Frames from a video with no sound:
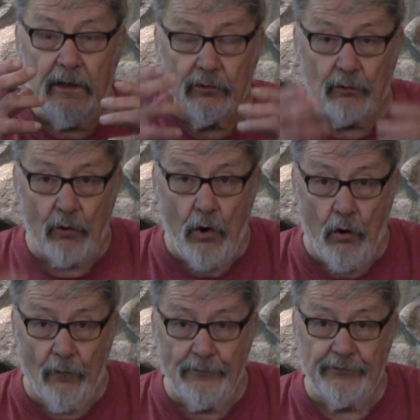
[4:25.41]

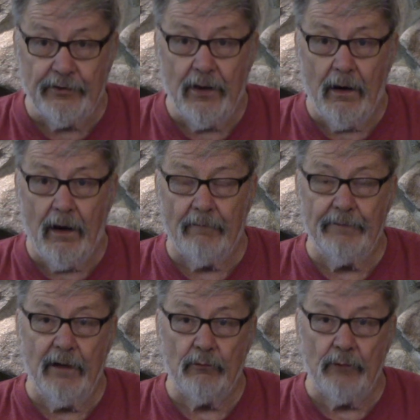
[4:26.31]
groves
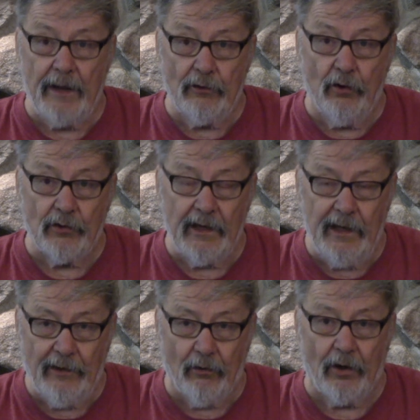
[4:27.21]
of red oak
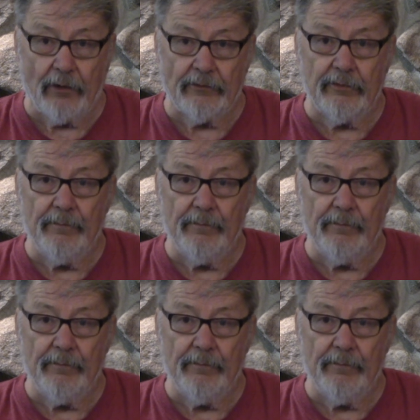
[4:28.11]
acorns.